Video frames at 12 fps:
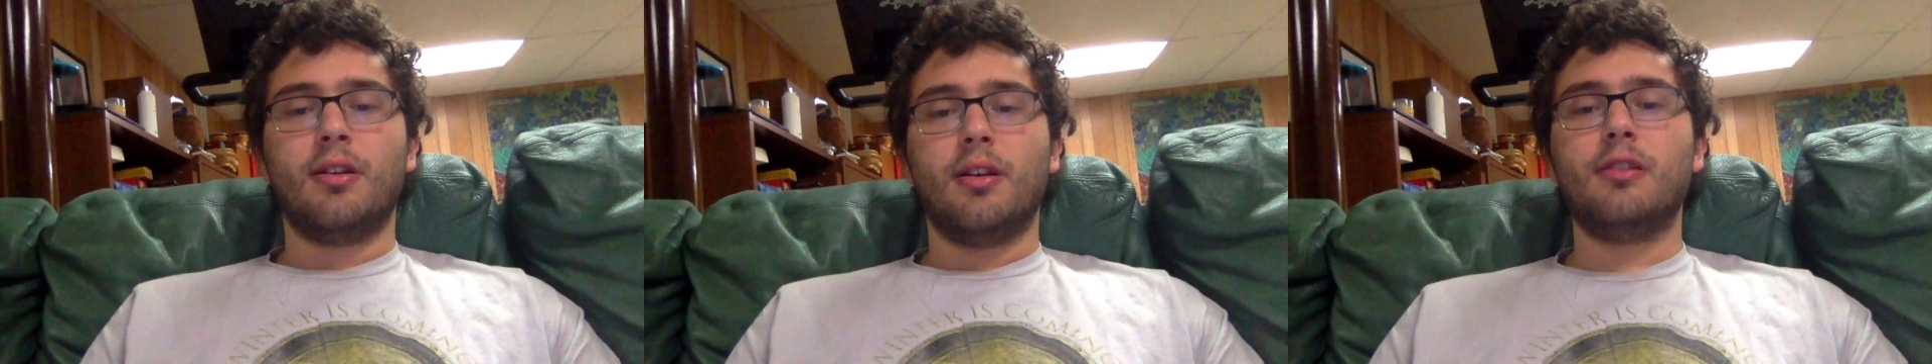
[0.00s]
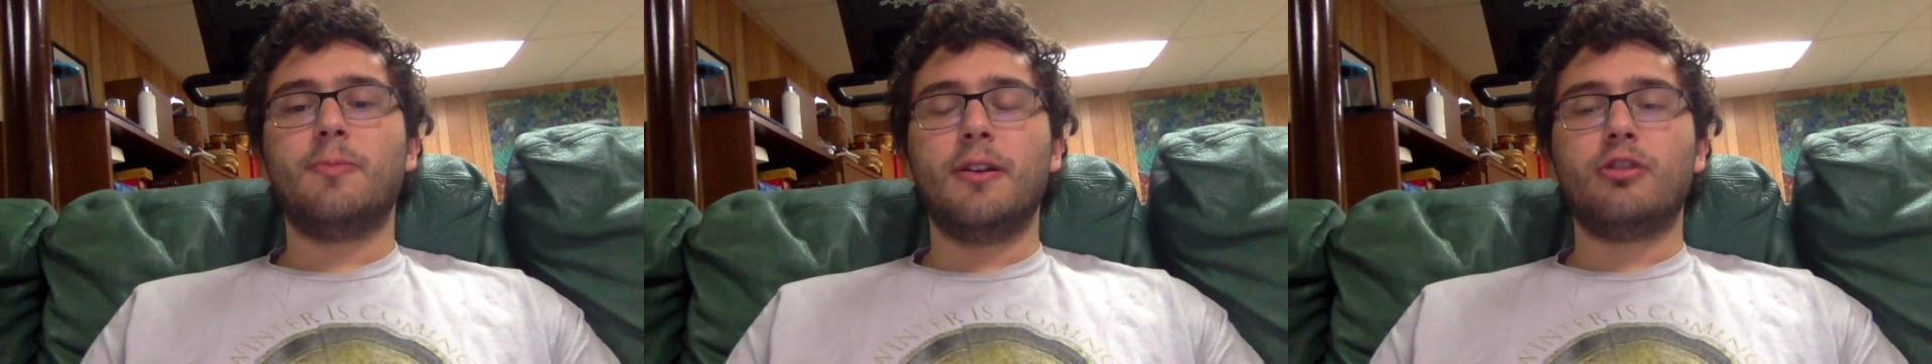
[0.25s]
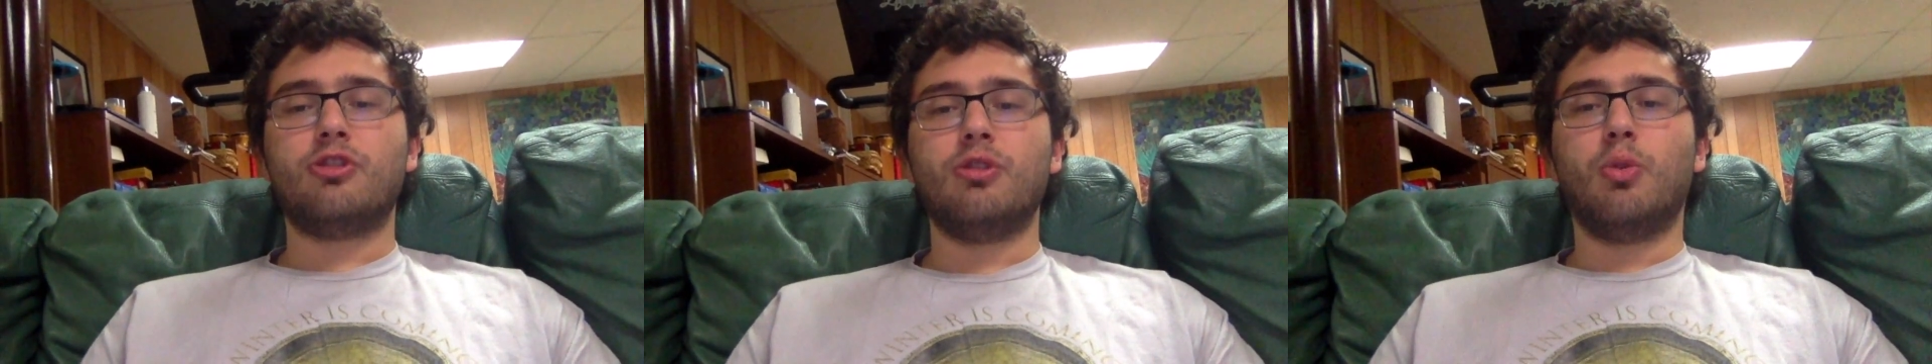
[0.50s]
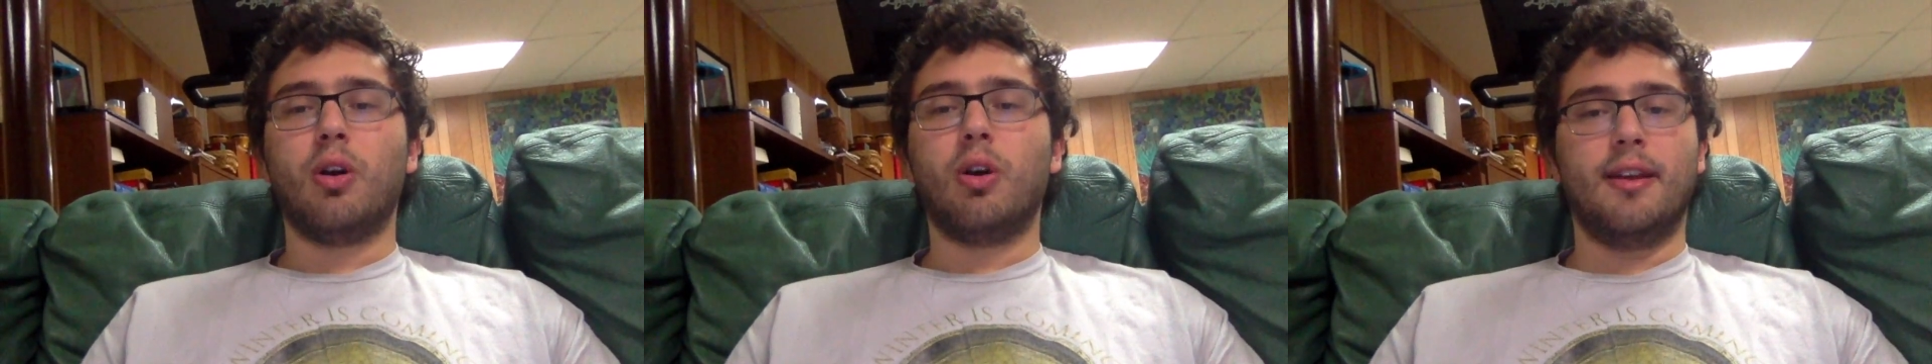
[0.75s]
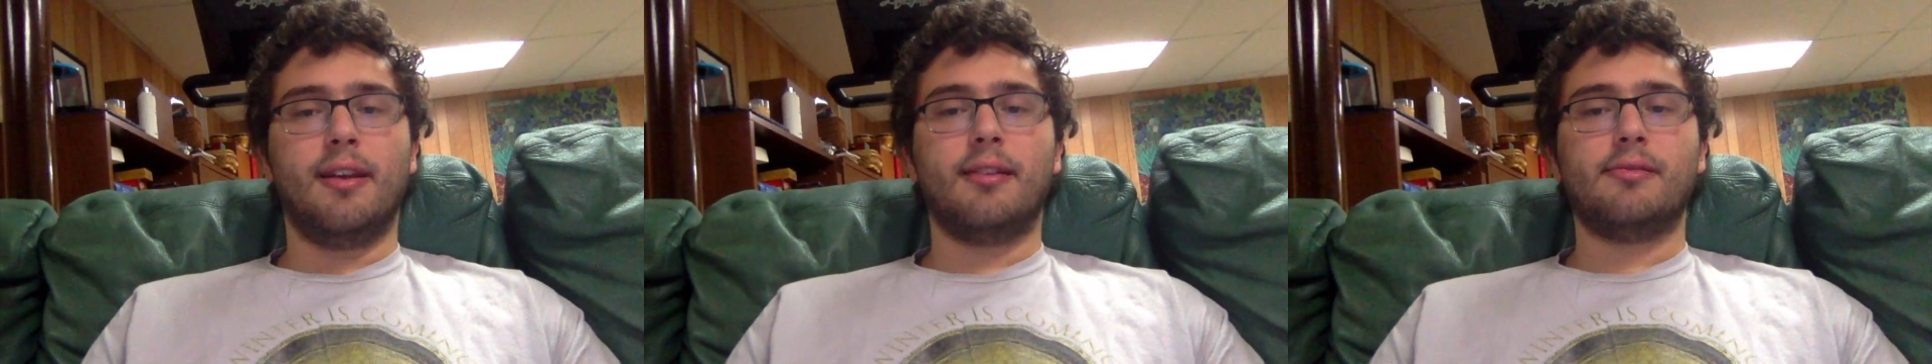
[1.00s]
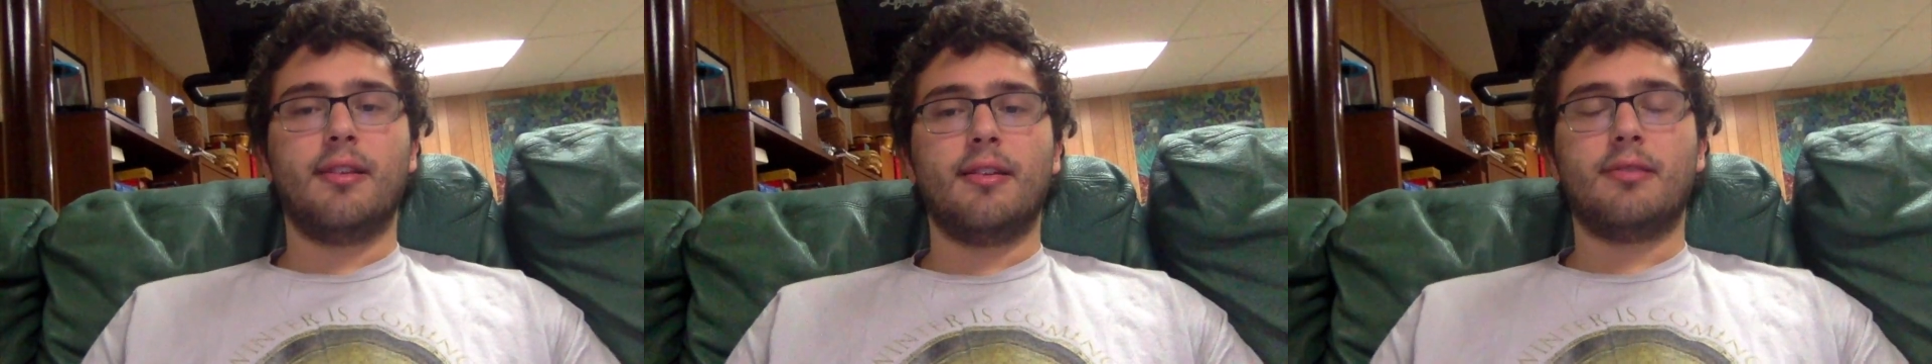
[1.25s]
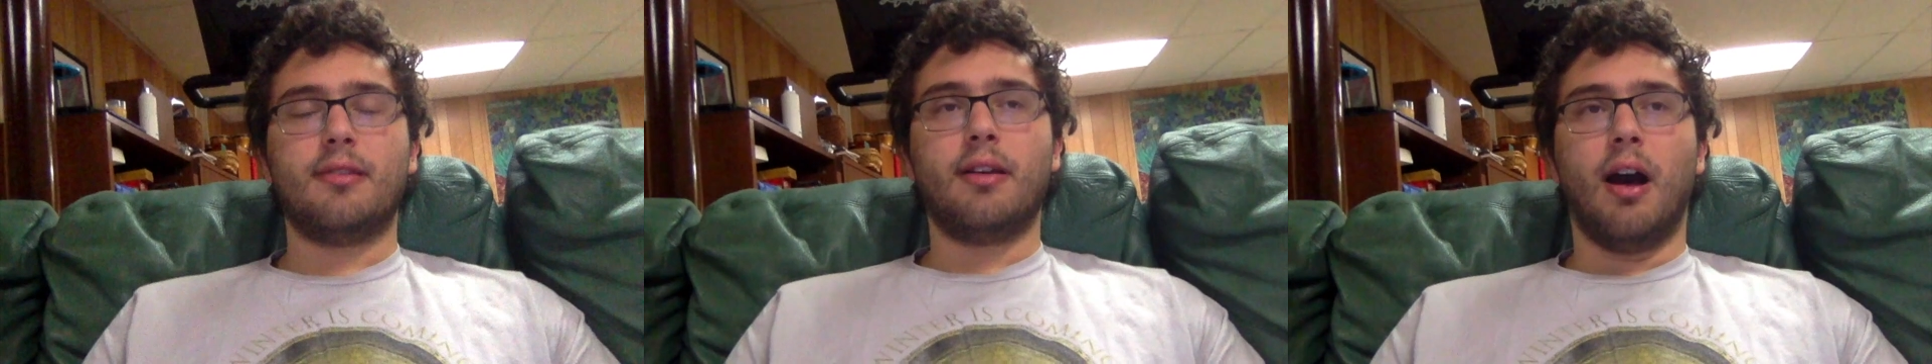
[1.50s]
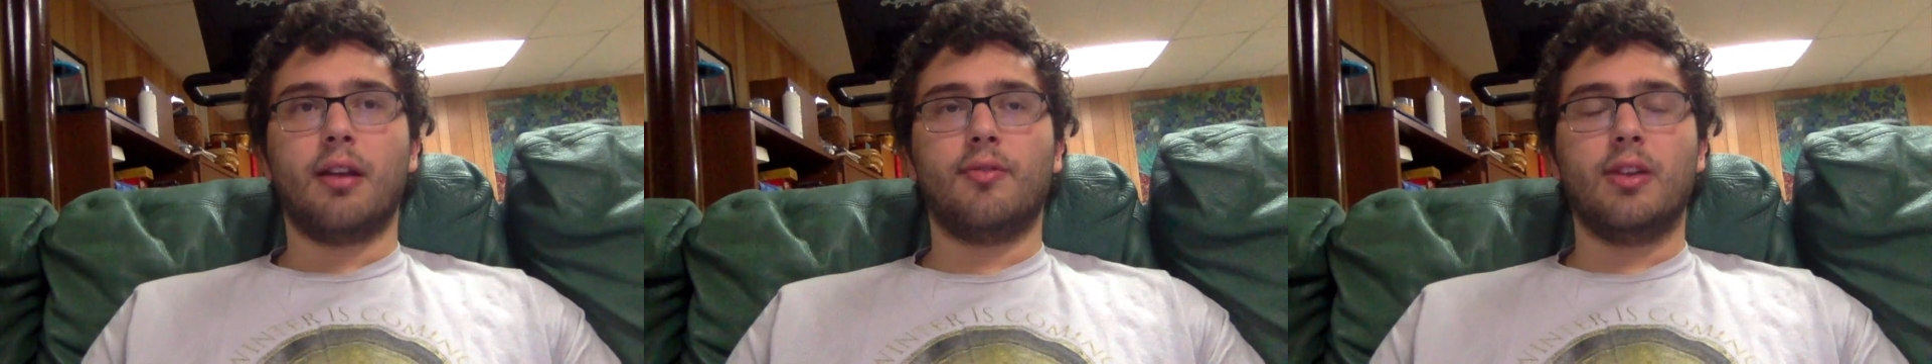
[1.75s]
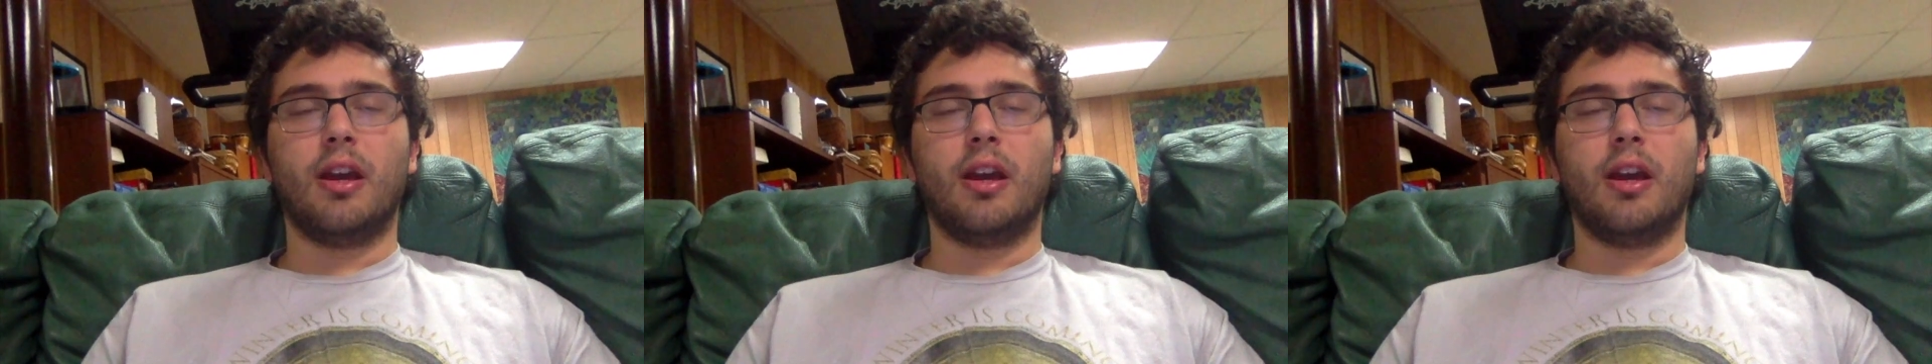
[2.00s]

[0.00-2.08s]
He's been shoehorned in as the god of